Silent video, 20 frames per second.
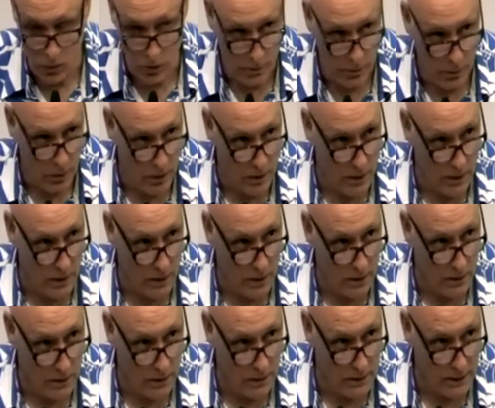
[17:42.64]
the book
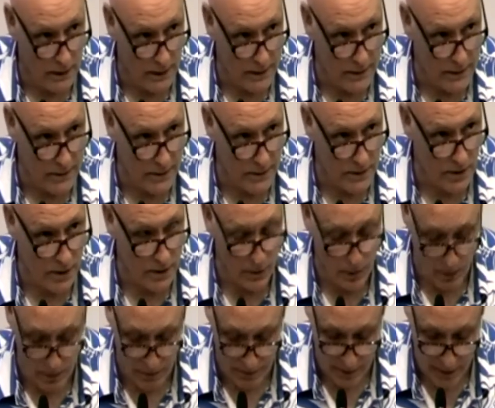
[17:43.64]
that Sonia
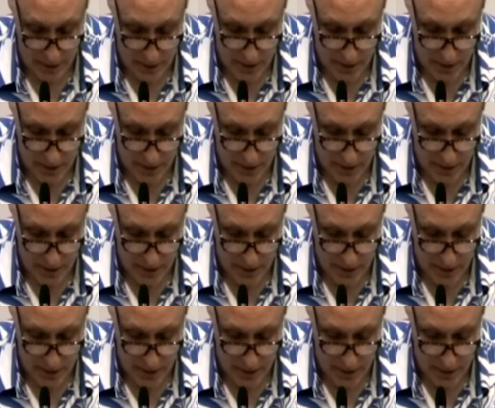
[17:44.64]
referred